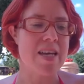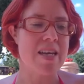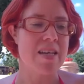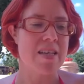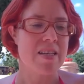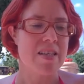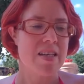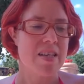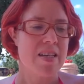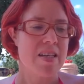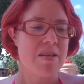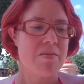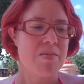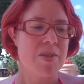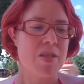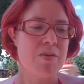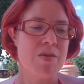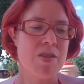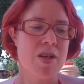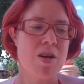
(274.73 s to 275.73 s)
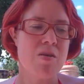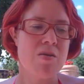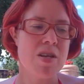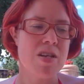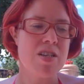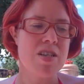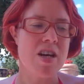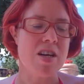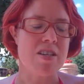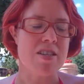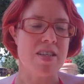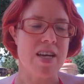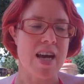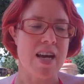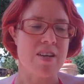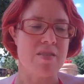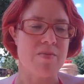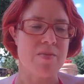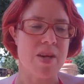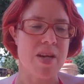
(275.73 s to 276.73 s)
but he was only just
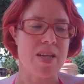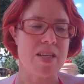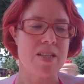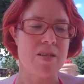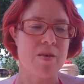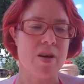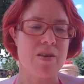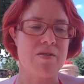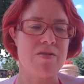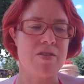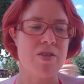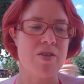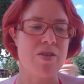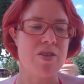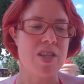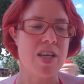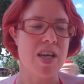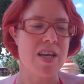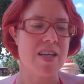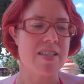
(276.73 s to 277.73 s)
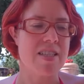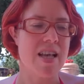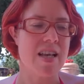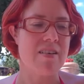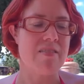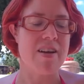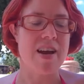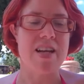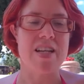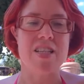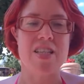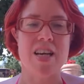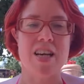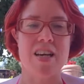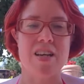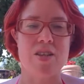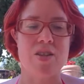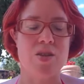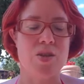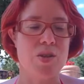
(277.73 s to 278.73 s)
ahead of me, so I floored the accelerator
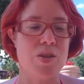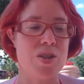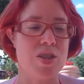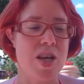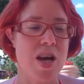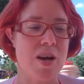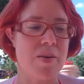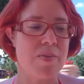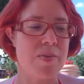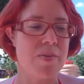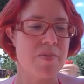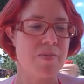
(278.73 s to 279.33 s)
and caught up.